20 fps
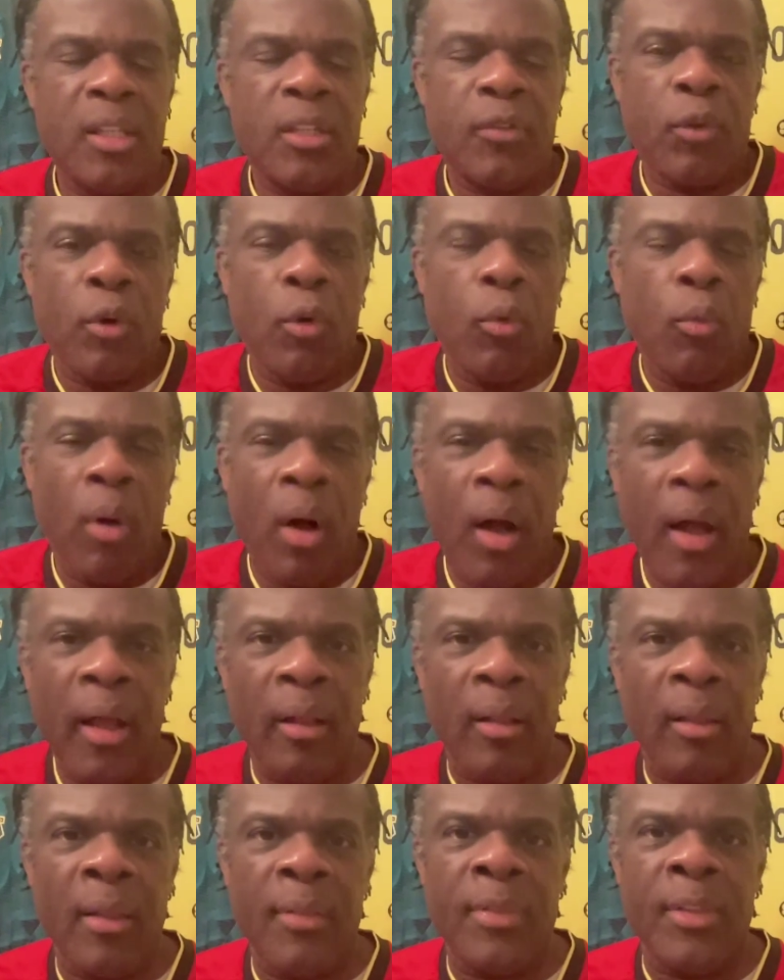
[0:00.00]
for a while
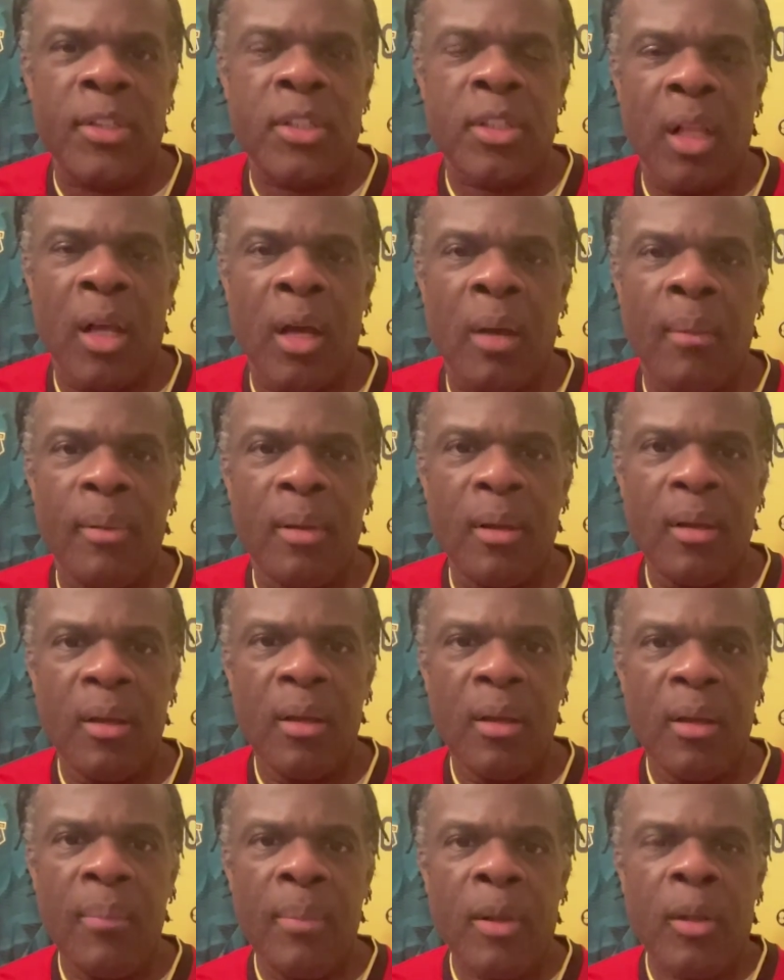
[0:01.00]
at this club
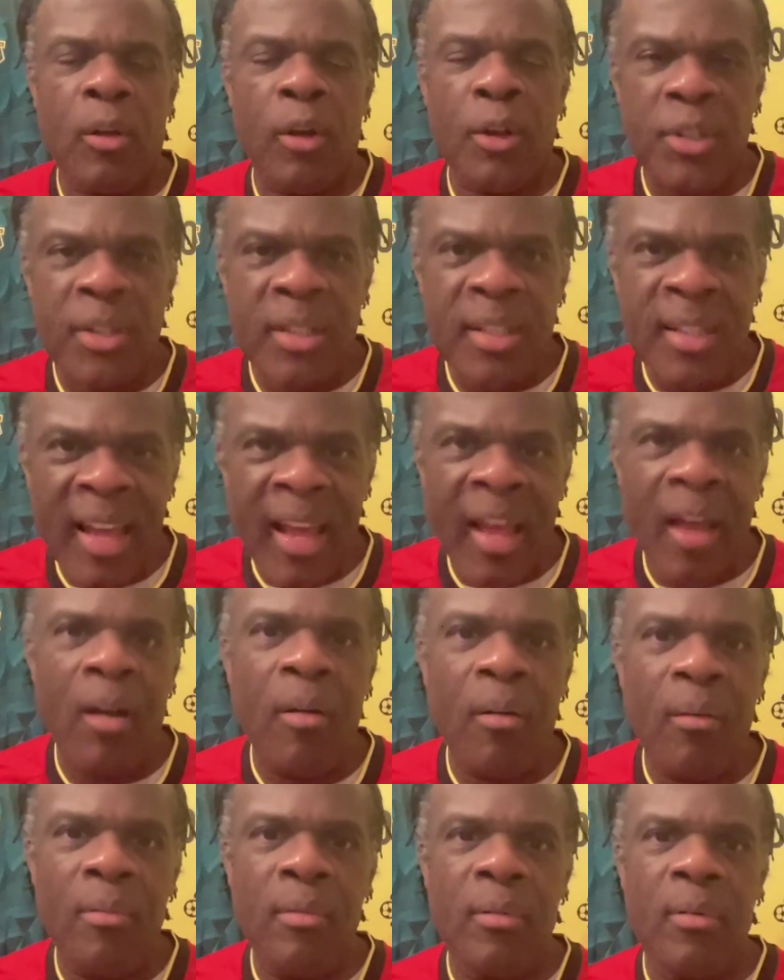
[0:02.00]
because
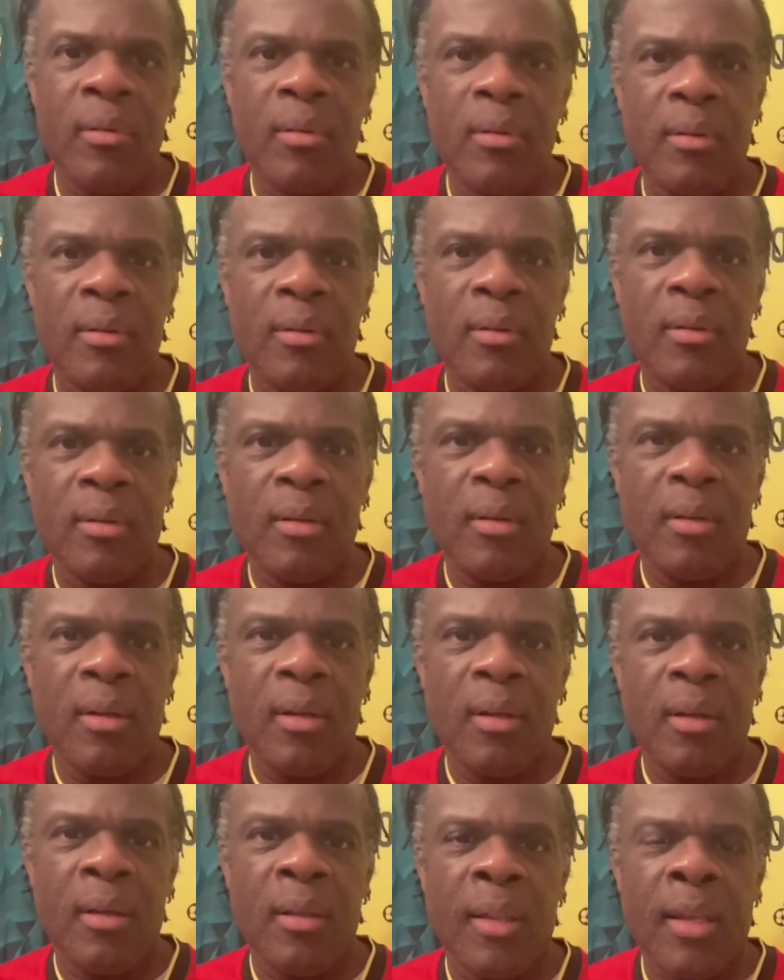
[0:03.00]
now
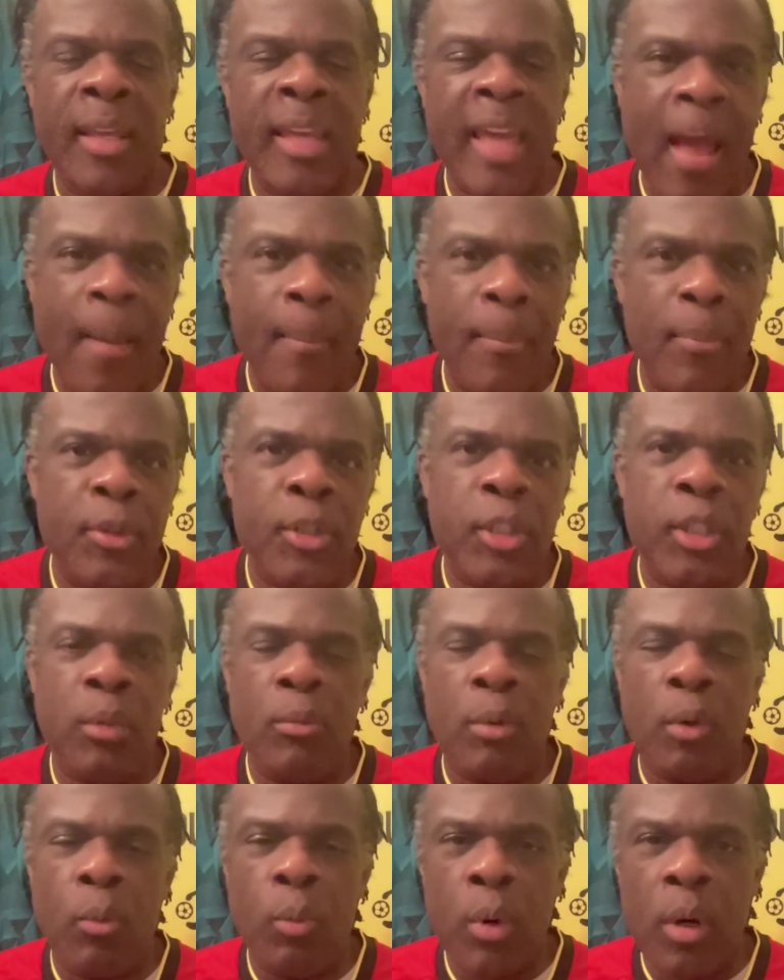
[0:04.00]
the gambles that were
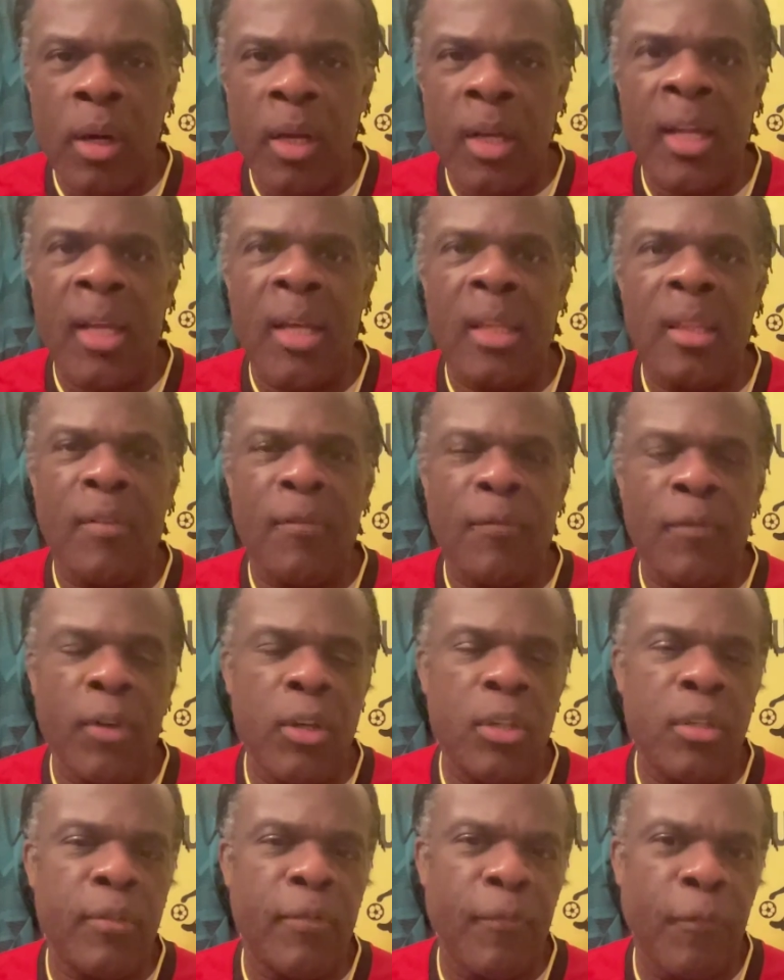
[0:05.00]
working in the
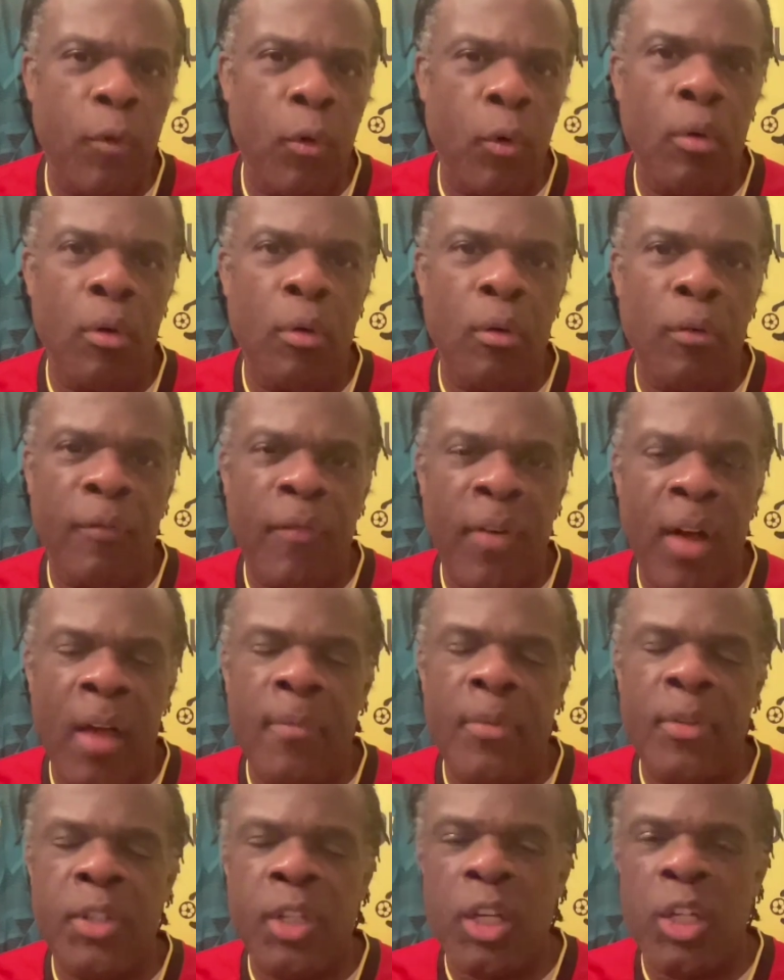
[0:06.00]
first 4 or 5 or
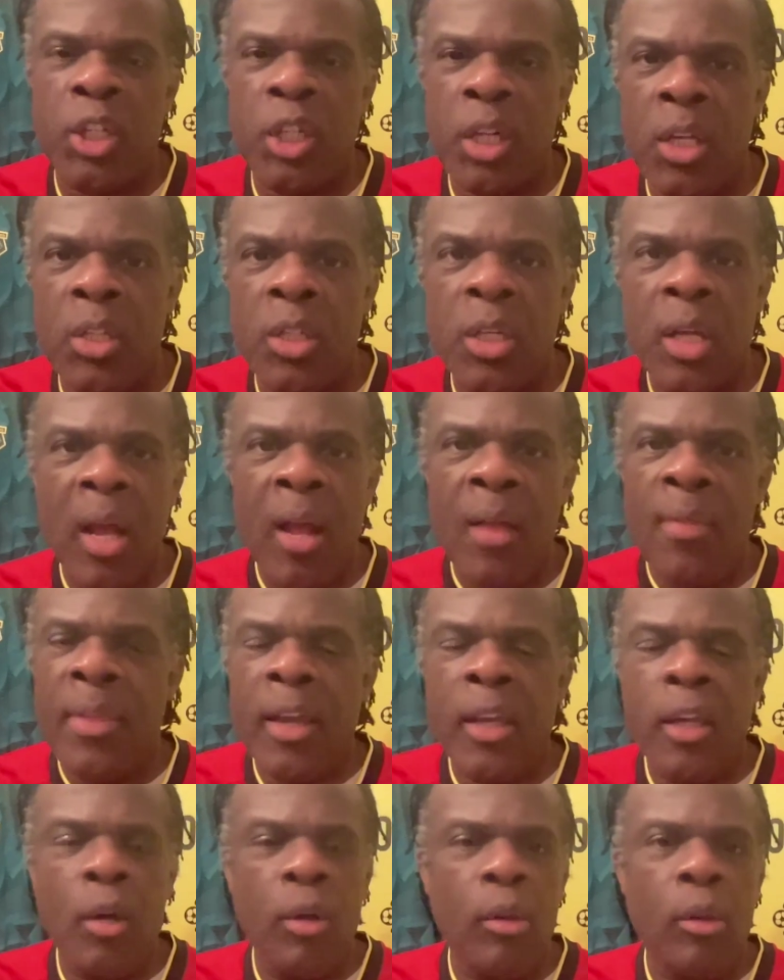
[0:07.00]
6 years, they're
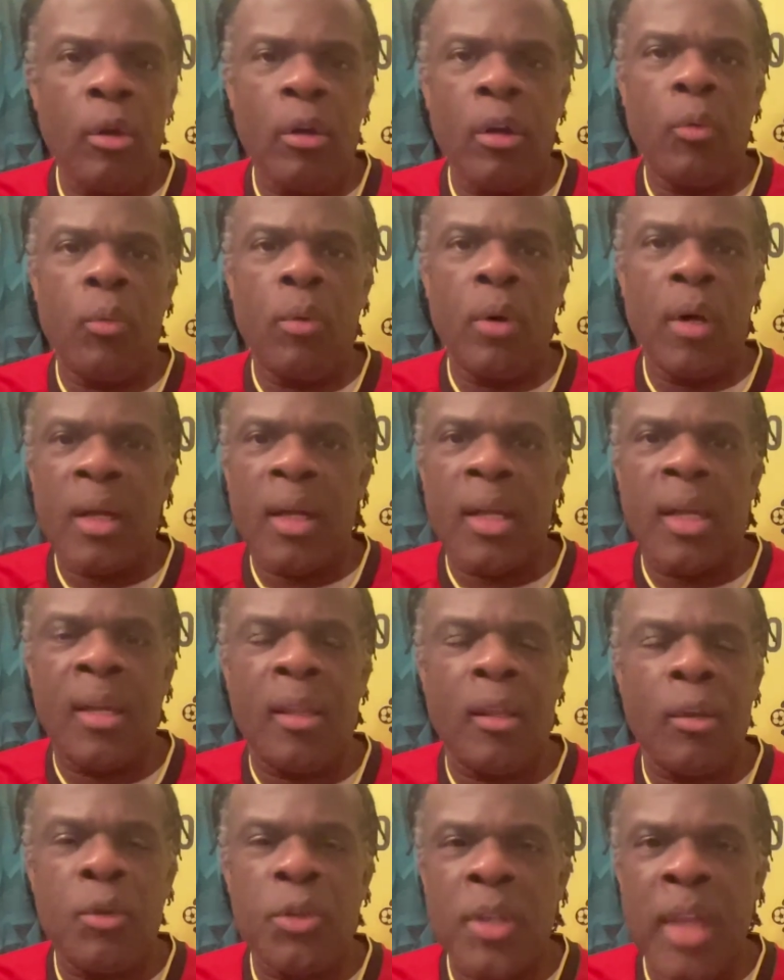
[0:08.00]
no longer working.
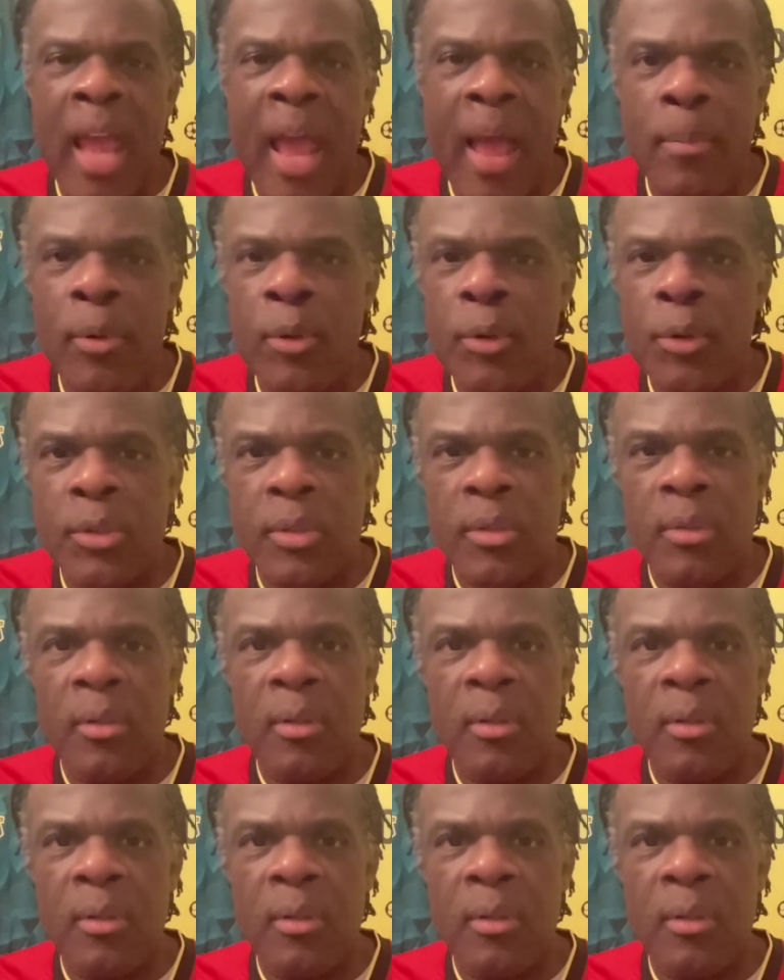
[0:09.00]
Those gambles